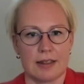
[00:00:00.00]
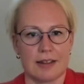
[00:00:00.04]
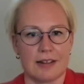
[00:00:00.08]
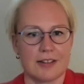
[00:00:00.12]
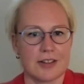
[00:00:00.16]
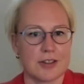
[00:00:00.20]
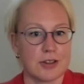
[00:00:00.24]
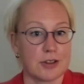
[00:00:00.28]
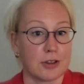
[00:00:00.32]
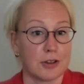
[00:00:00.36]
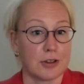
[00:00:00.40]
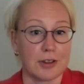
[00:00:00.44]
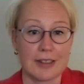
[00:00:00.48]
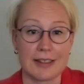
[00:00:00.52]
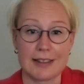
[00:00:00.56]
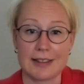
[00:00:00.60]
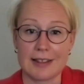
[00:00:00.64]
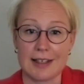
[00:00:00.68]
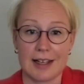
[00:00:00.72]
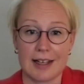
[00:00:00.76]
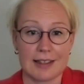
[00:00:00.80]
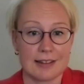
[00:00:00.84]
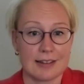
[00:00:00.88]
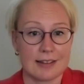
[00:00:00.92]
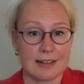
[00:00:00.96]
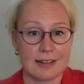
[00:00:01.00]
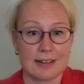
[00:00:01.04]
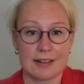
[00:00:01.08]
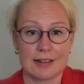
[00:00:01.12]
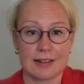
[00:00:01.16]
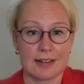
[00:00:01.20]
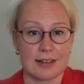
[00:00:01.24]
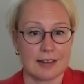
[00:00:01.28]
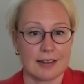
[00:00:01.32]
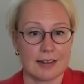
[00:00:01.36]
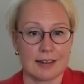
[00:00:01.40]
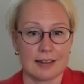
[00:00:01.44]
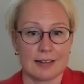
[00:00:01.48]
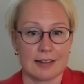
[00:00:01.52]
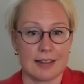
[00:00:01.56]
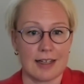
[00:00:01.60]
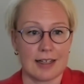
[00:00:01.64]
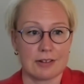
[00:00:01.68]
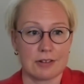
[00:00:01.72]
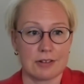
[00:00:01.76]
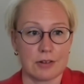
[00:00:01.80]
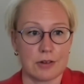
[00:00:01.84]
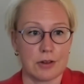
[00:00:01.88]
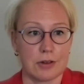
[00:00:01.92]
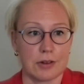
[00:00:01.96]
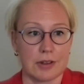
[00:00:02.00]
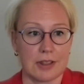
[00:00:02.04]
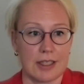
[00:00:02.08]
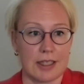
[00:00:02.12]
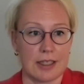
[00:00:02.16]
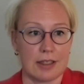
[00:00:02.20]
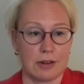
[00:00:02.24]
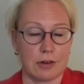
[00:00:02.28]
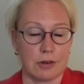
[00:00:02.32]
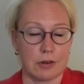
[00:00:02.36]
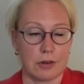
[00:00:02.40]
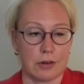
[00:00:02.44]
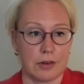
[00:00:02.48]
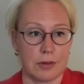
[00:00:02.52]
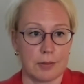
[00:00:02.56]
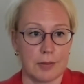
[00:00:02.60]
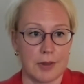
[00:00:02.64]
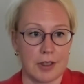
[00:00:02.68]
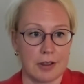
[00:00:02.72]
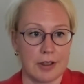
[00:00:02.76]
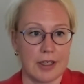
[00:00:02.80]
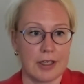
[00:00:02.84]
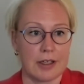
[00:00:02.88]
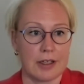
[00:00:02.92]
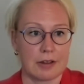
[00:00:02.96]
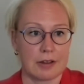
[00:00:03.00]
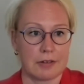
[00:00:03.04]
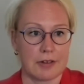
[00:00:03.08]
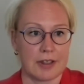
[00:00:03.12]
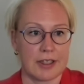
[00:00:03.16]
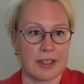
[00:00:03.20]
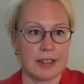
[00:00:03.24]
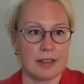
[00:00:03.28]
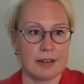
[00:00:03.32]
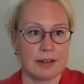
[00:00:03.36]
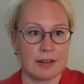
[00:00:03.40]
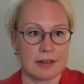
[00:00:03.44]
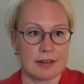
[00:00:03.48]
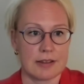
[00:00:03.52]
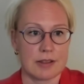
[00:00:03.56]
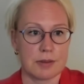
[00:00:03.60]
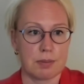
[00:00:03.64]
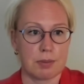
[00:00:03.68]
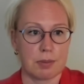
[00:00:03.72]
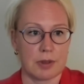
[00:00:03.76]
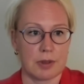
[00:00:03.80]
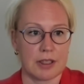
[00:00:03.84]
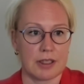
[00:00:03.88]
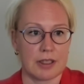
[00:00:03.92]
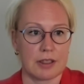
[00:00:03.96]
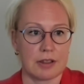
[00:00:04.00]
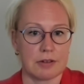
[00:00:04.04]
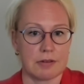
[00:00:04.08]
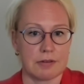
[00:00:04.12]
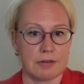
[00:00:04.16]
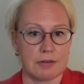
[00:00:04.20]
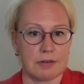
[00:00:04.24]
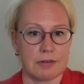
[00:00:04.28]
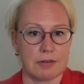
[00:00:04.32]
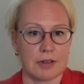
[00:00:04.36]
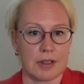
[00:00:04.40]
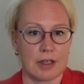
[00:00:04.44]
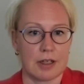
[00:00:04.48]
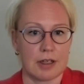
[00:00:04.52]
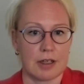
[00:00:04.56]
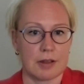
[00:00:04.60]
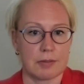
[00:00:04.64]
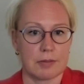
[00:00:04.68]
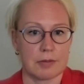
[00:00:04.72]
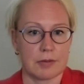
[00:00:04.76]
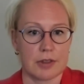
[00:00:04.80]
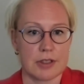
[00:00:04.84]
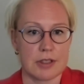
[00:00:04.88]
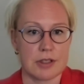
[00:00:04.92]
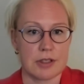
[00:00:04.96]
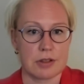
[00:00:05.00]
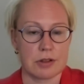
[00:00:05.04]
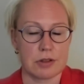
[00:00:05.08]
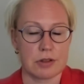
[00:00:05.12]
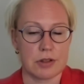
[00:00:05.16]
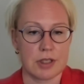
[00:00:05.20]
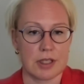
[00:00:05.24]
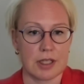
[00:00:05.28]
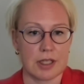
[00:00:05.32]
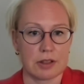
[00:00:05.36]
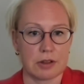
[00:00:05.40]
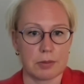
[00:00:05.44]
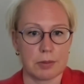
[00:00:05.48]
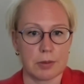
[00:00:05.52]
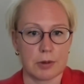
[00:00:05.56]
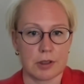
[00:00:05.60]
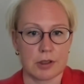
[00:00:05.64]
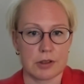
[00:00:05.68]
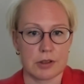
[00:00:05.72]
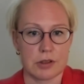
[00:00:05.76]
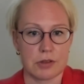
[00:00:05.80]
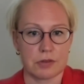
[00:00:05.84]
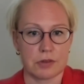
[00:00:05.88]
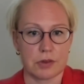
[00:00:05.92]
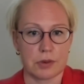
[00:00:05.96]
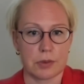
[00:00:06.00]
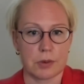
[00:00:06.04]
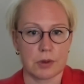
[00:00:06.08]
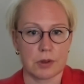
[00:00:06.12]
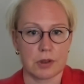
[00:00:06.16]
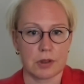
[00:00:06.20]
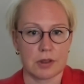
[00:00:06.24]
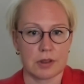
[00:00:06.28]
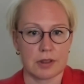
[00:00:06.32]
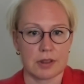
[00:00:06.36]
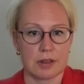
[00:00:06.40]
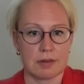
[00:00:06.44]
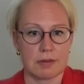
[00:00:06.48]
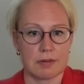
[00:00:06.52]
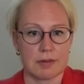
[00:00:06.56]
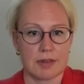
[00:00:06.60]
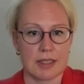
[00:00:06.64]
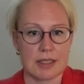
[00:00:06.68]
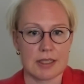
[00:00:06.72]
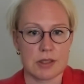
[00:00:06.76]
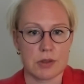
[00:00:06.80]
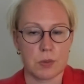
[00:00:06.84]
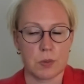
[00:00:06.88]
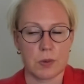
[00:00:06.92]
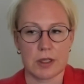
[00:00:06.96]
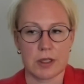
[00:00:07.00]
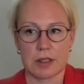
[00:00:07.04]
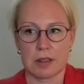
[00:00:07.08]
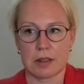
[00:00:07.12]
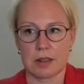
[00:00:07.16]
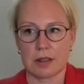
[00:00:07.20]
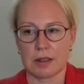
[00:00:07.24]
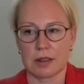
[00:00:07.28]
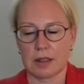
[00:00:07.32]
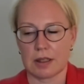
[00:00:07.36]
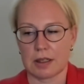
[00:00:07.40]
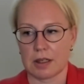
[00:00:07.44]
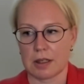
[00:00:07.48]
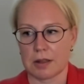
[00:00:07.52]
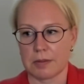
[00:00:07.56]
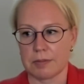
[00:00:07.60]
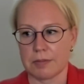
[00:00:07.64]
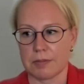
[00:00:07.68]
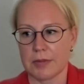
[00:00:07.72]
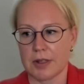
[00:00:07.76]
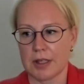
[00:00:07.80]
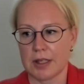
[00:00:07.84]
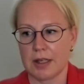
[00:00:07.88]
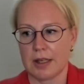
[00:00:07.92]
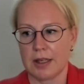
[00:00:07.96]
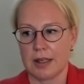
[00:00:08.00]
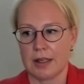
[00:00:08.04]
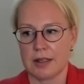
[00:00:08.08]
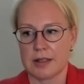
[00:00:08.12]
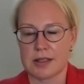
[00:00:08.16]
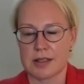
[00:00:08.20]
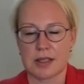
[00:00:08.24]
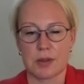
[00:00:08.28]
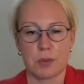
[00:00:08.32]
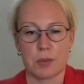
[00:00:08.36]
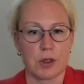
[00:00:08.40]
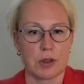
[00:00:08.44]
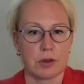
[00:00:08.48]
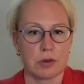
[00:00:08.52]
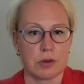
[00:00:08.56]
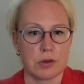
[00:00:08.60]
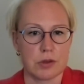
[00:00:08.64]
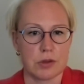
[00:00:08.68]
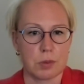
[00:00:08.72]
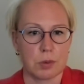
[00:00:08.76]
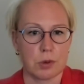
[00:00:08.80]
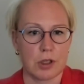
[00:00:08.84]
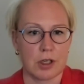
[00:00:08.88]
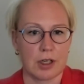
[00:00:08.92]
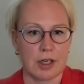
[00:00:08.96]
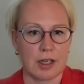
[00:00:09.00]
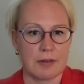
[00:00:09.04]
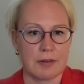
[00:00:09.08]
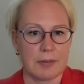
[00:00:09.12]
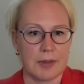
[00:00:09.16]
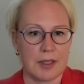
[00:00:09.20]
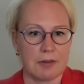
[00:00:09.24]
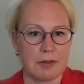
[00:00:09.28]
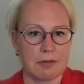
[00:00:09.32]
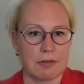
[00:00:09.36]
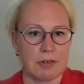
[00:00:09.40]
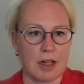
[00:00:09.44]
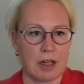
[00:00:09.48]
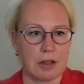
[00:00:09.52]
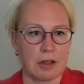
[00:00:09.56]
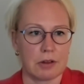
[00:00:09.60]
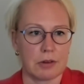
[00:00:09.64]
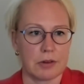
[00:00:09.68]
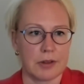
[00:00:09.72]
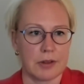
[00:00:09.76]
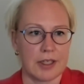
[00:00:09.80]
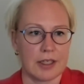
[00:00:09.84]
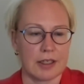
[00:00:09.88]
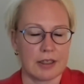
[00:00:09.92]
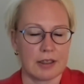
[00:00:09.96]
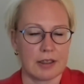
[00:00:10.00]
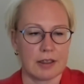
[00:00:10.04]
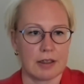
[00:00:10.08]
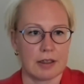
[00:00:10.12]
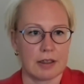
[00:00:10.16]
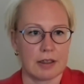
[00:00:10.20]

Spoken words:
certainly not only in North America, right? There's plenty of research in other parts of the world as well. Someone whose work I've been following